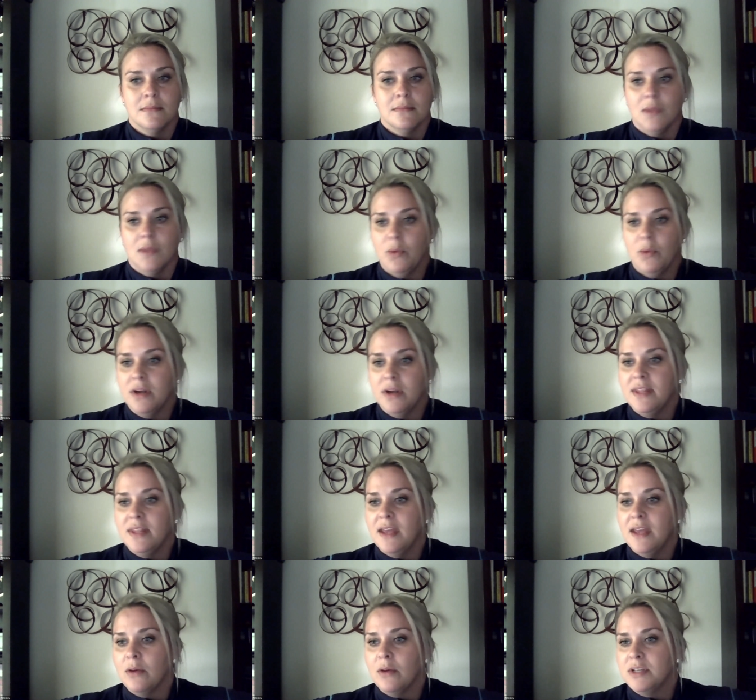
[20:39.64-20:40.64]
Where did
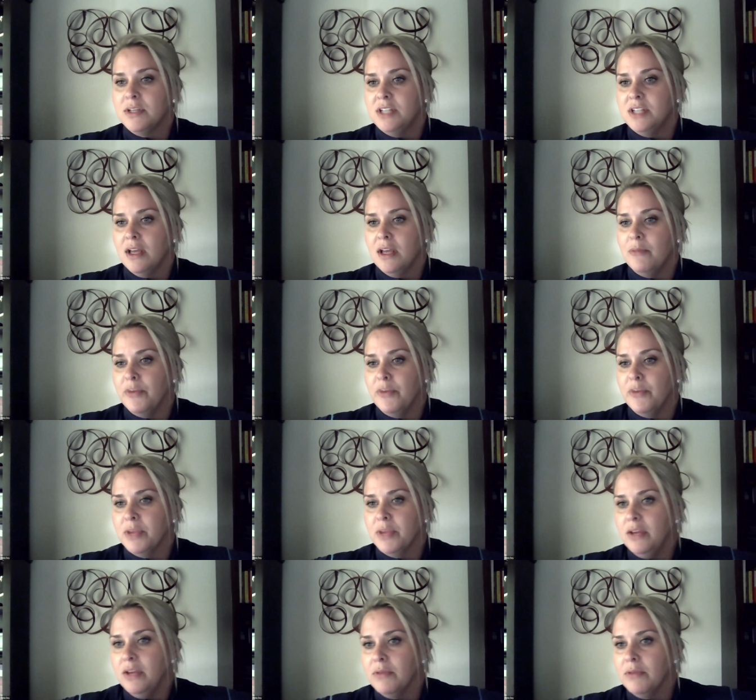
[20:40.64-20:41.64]
that question come from?
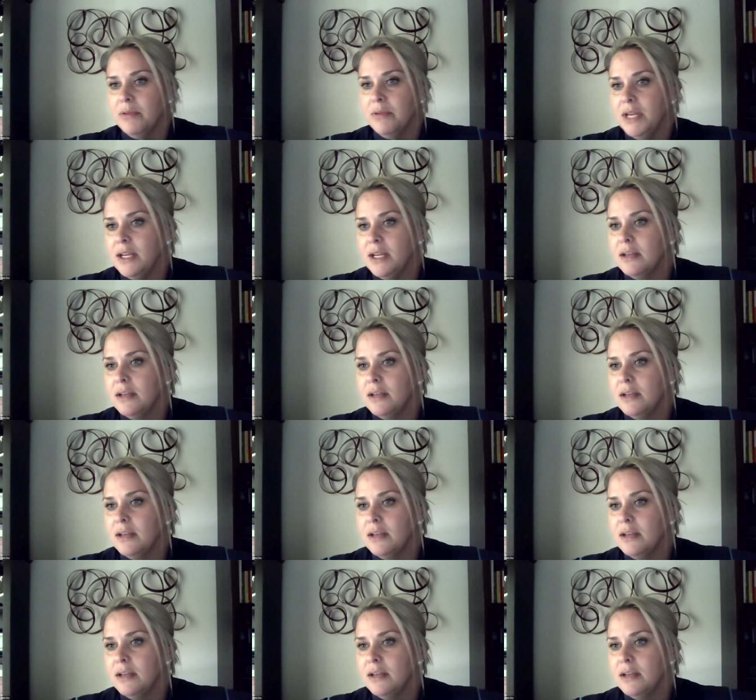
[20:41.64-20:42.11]
Can you reread it?